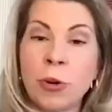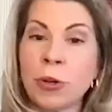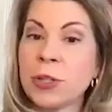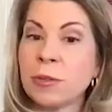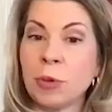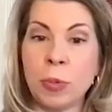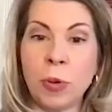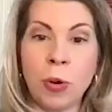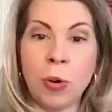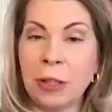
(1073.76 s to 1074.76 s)
course,
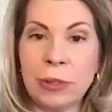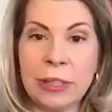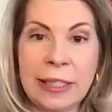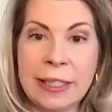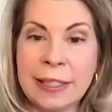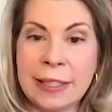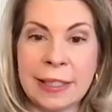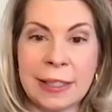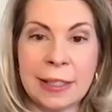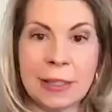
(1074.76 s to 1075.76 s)
reported loneliness
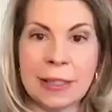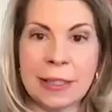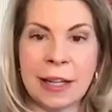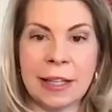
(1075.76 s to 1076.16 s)
is